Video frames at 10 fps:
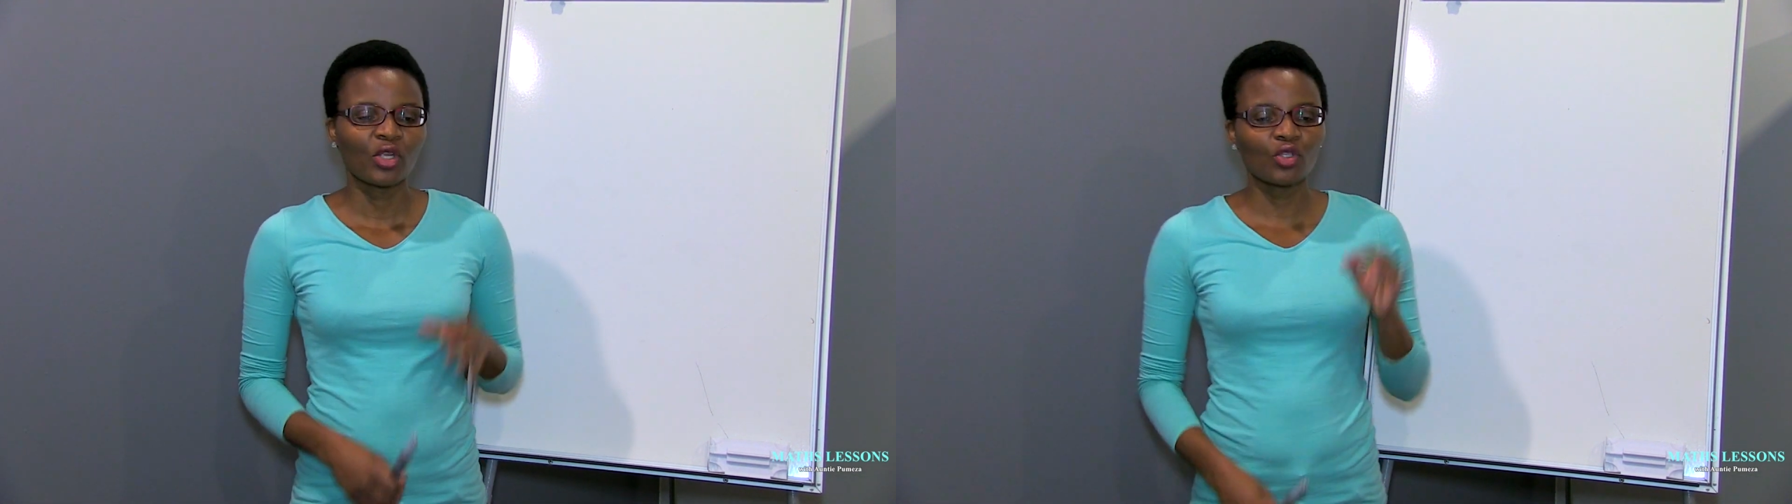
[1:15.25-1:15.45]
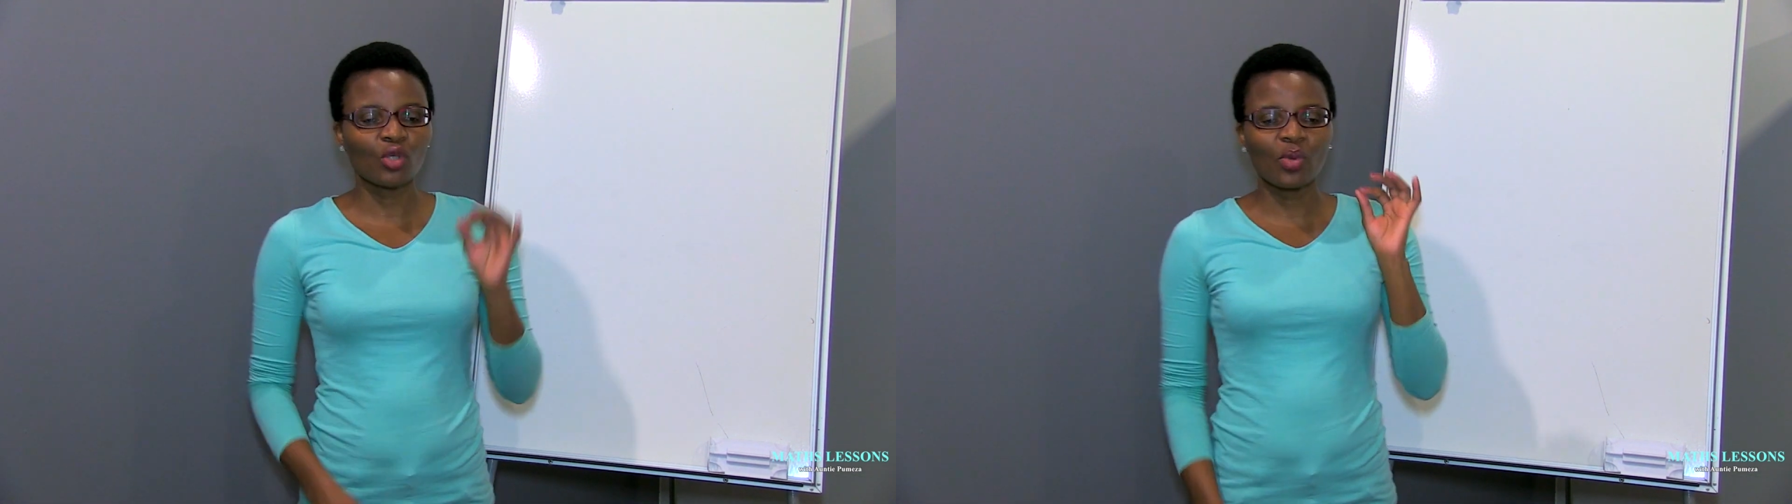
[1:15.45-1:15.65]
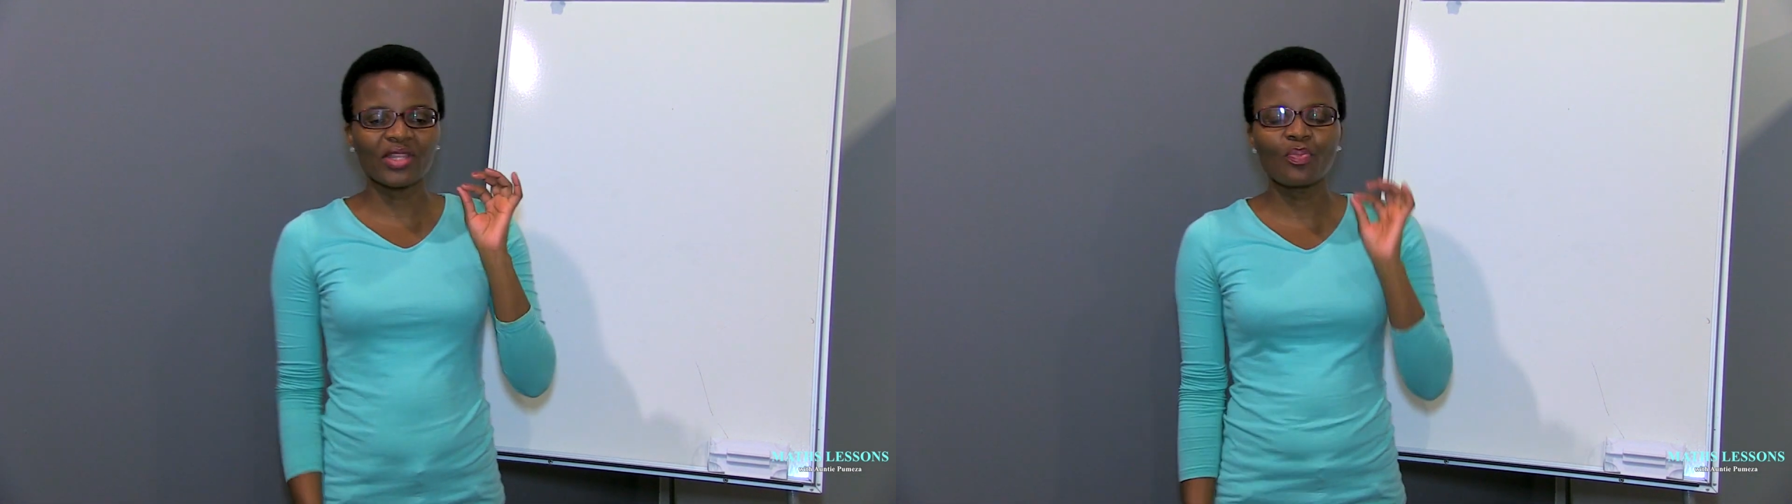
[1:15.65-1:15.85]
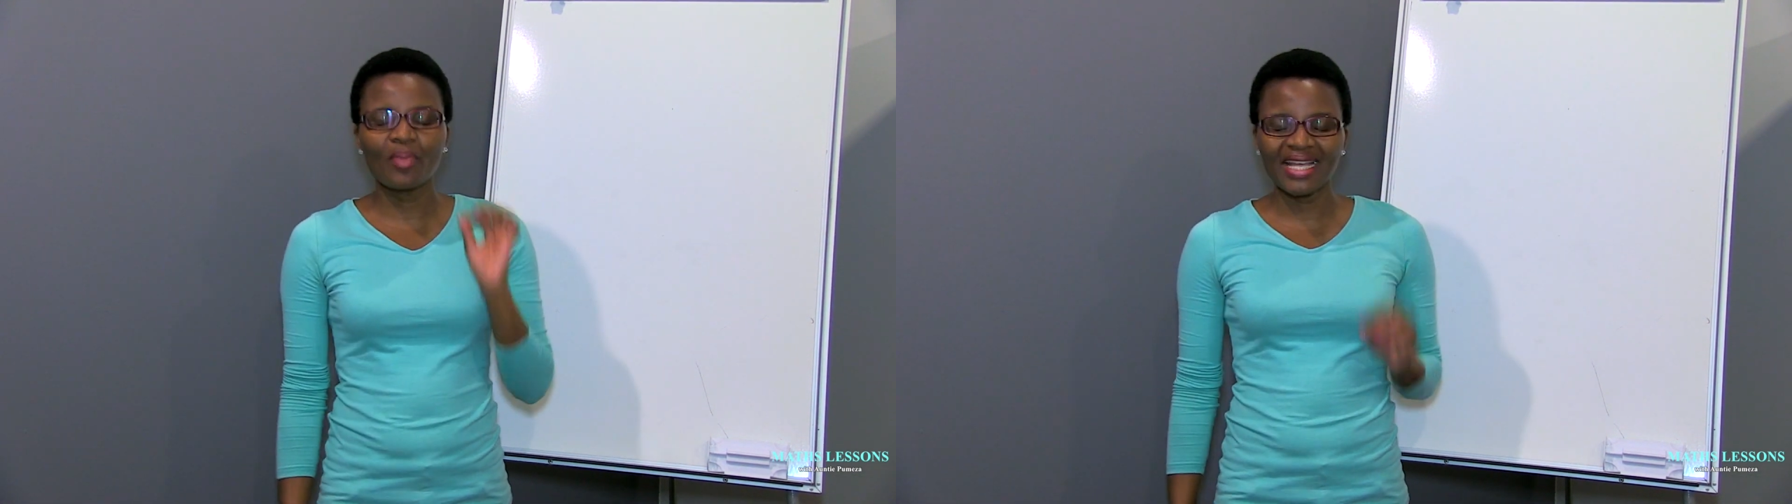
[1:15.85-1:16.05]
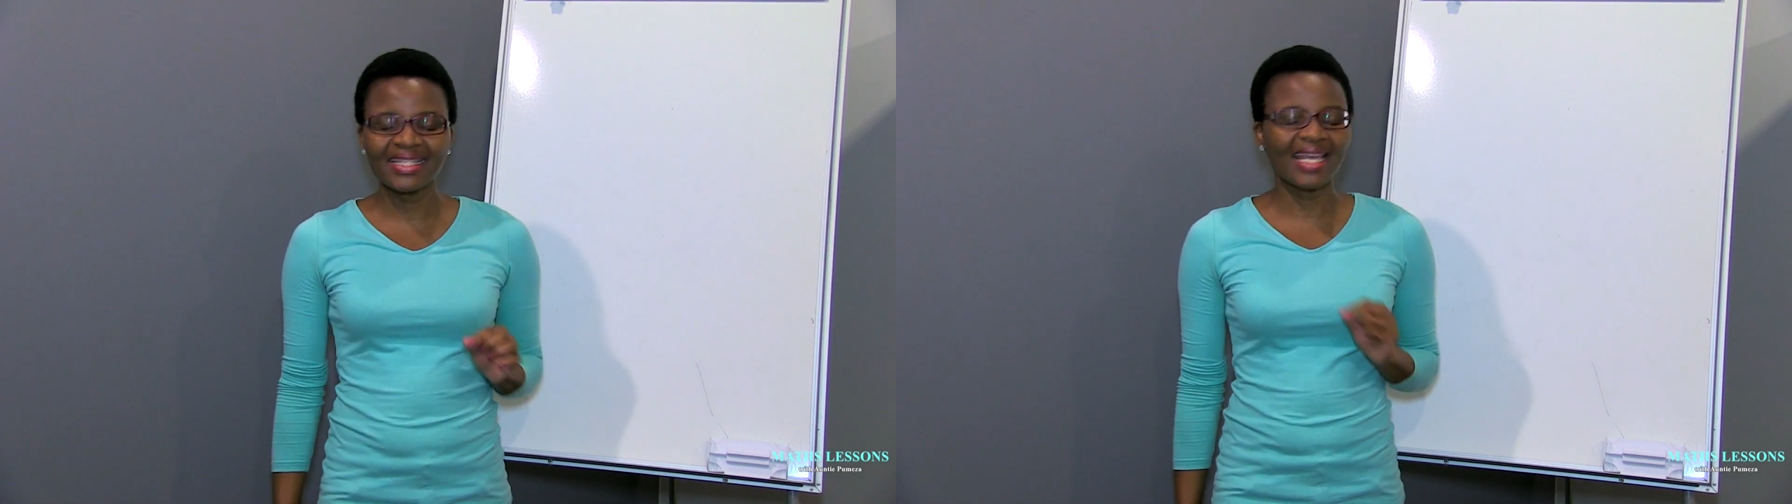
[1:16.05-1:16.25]
So with
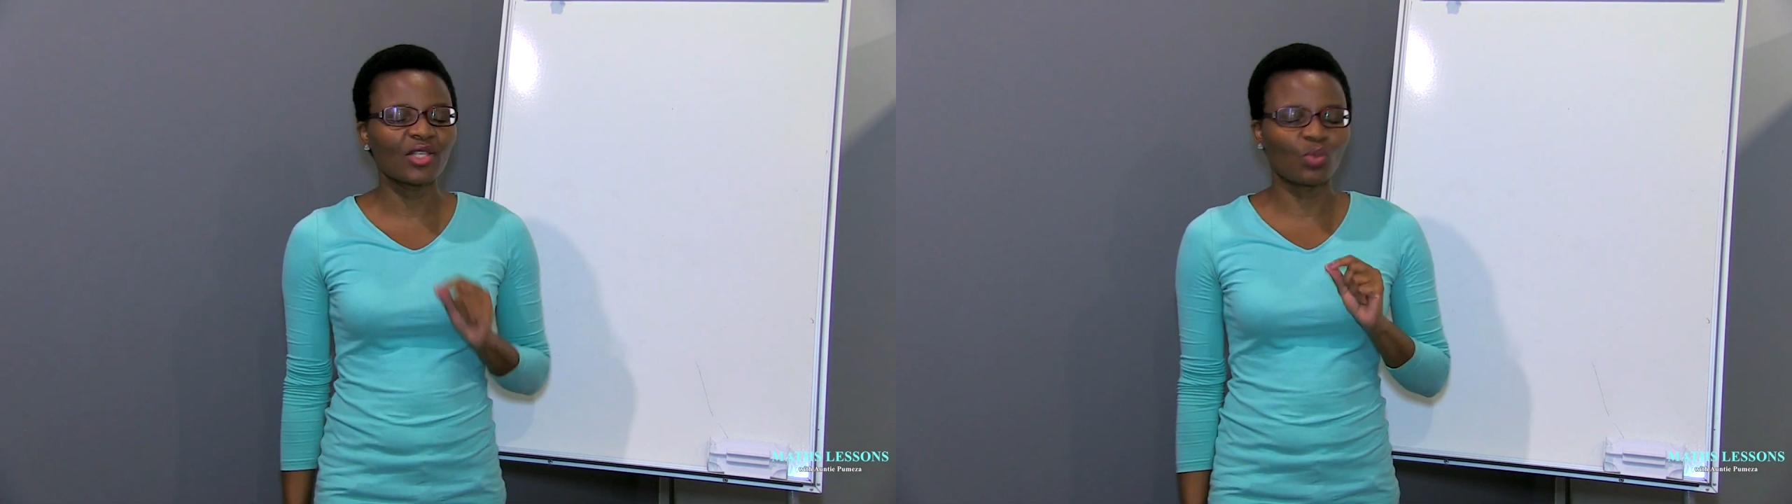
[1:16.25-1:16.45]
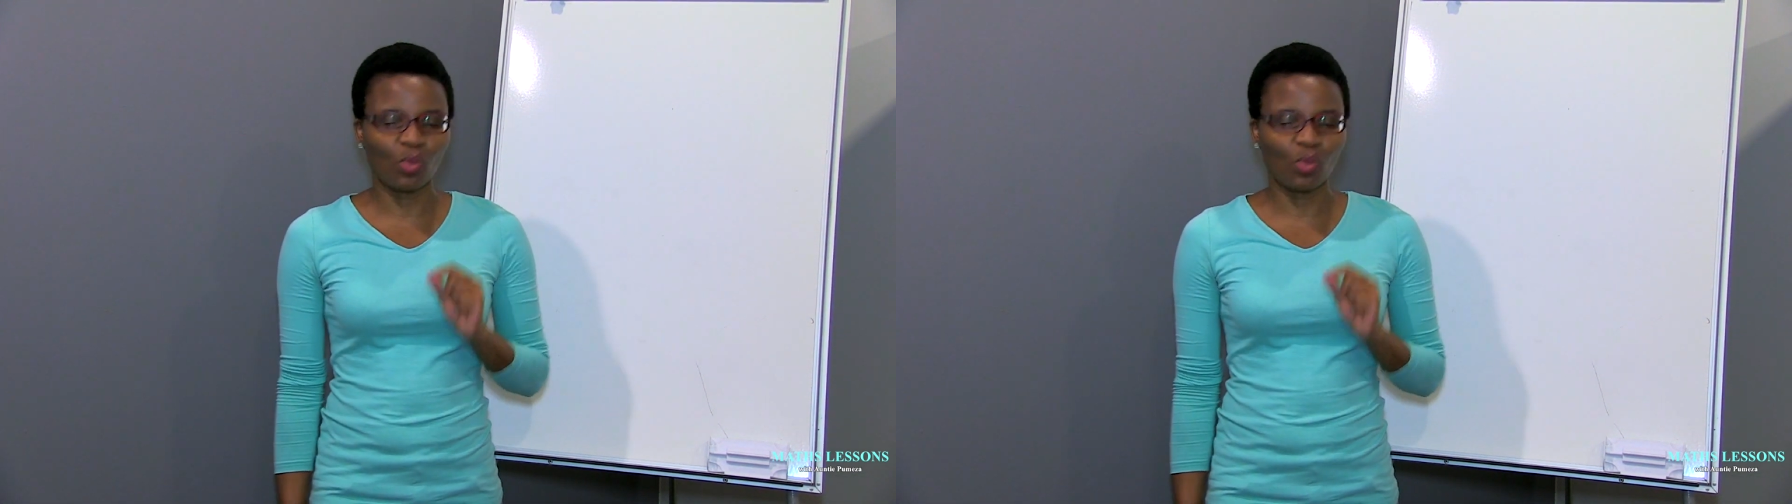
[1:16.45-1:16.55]
maths as